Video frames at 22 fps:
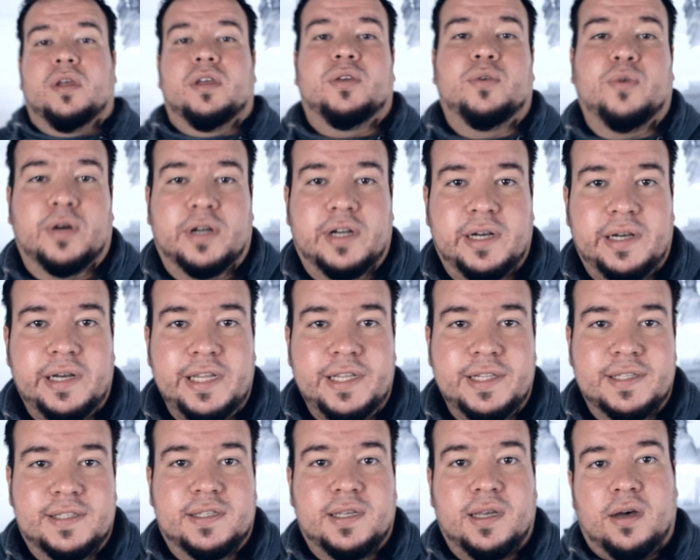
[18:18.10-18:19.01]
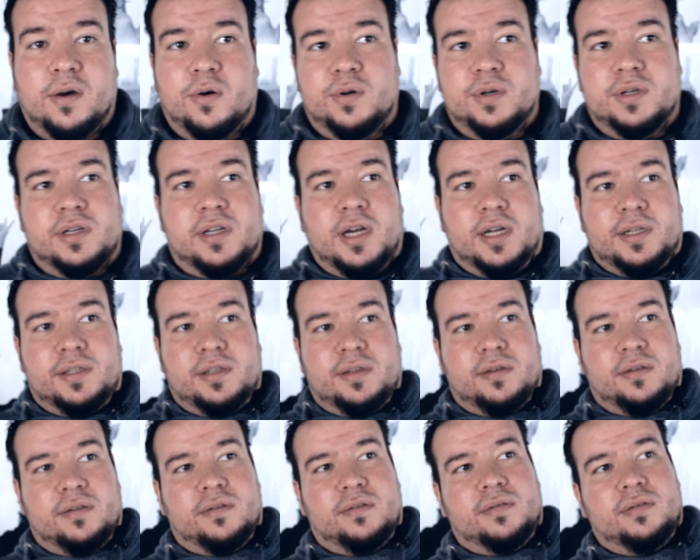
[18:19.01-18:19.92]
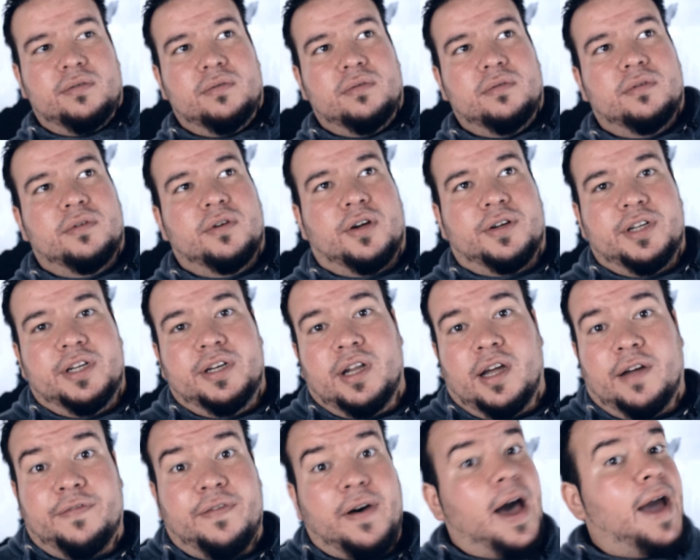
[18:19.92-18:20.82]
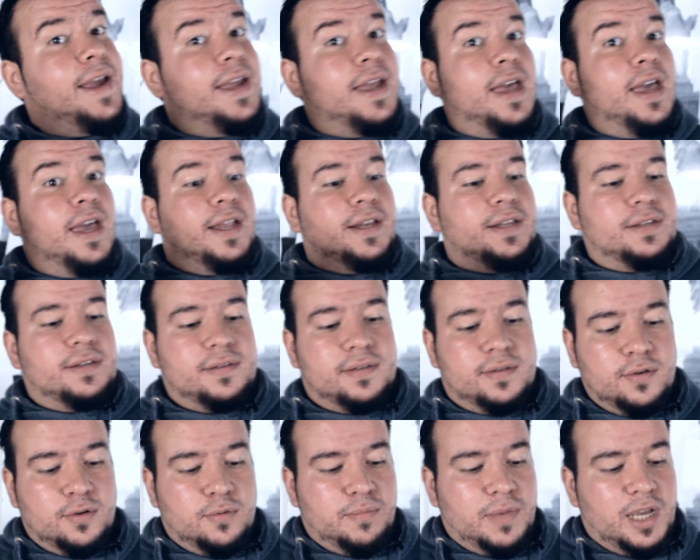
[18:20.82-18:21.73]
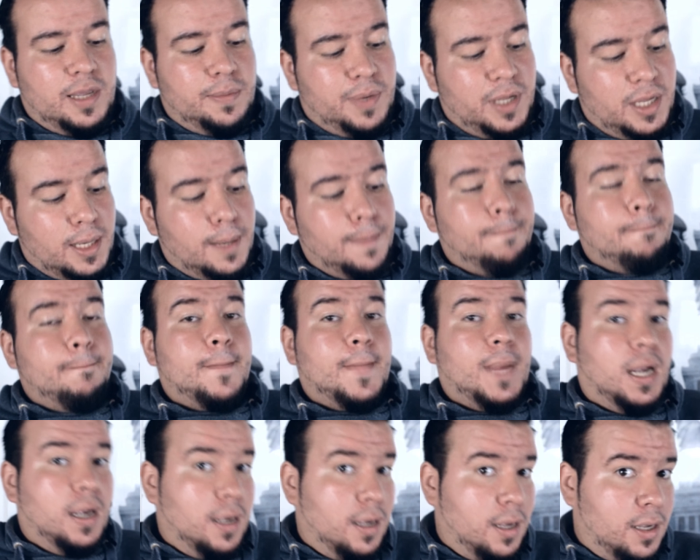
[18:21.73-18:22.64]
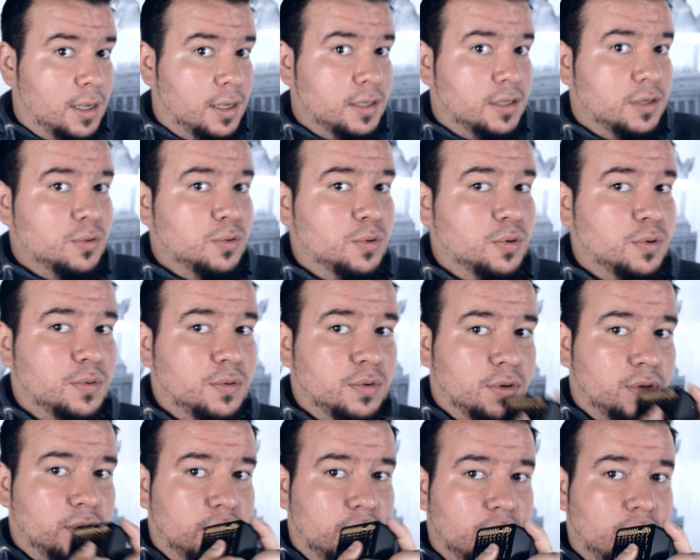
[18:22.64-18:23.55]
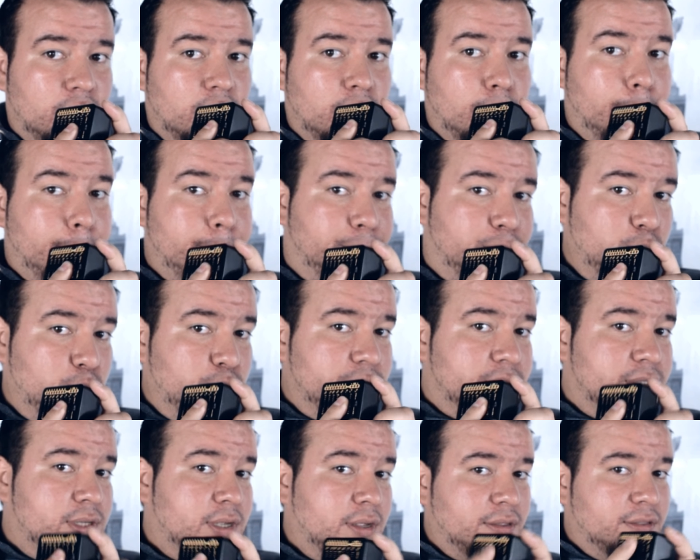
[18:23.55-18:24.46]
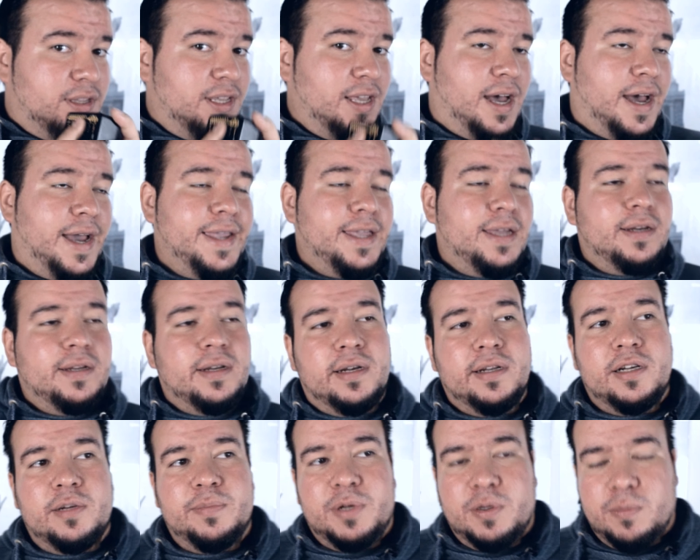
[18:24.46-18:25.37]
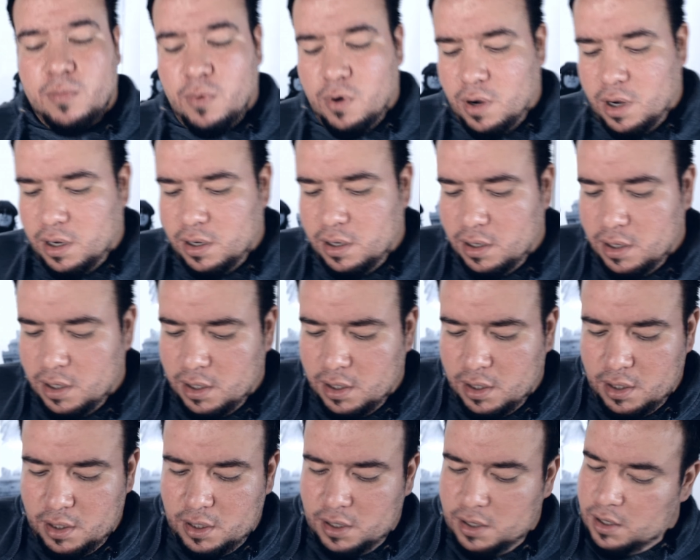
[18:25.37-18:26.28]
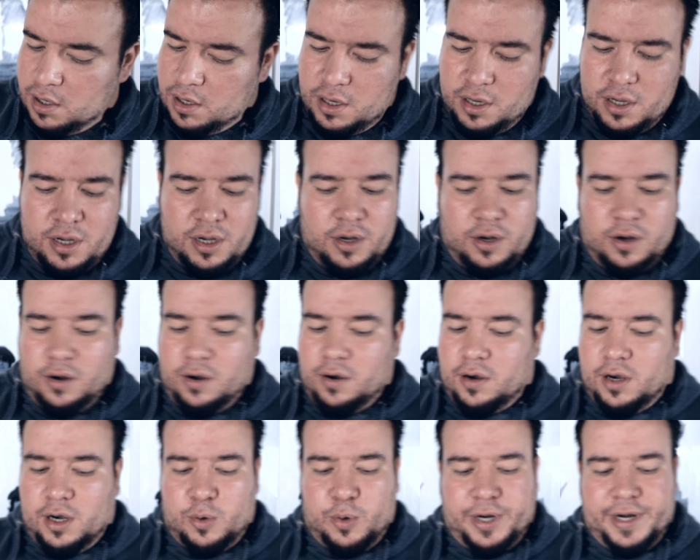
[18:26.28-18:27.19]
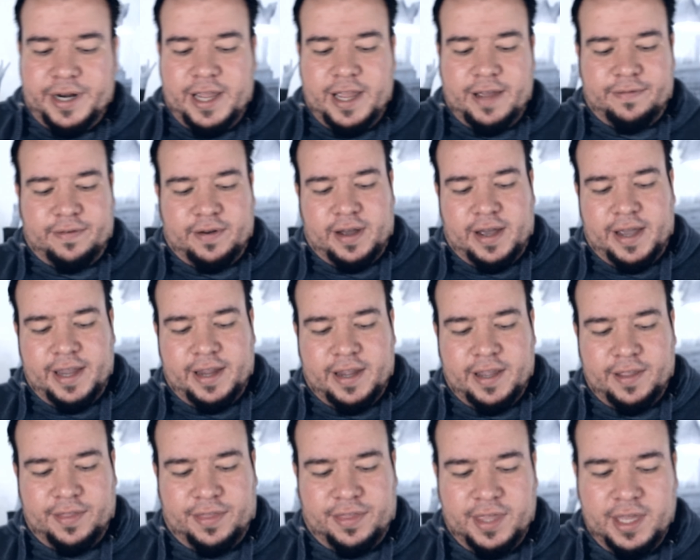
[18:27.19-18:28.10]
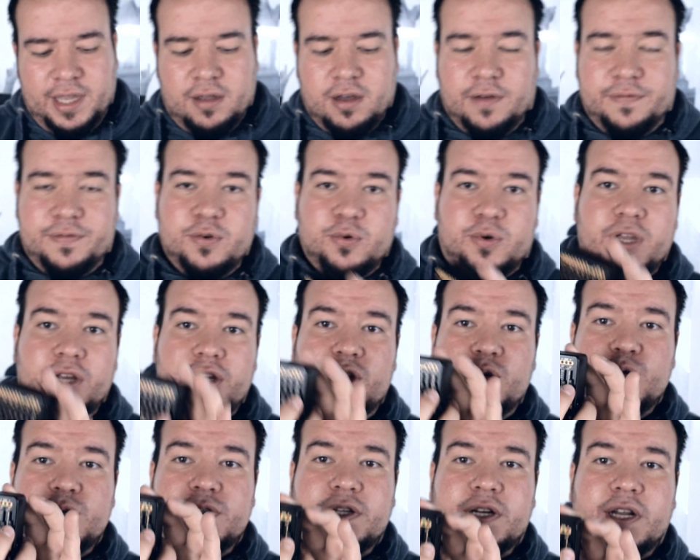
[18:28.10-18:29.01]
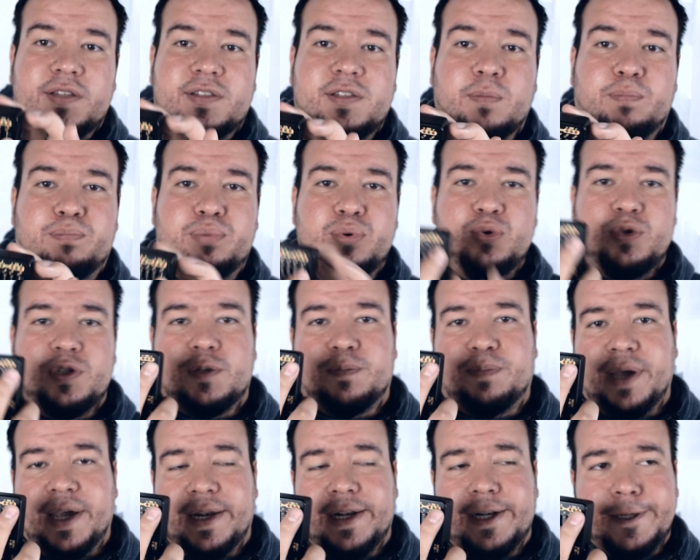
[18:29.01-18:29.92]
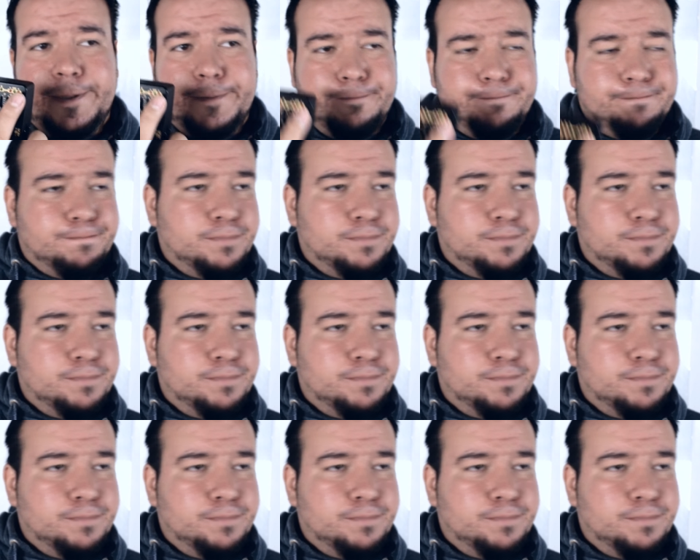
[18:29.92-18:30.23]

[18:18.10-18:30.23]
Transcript: your clean sound got to not enough high end, so maybe you boost the high end a little bit more. Or whatever I can think of. You can use it as a boost pedal.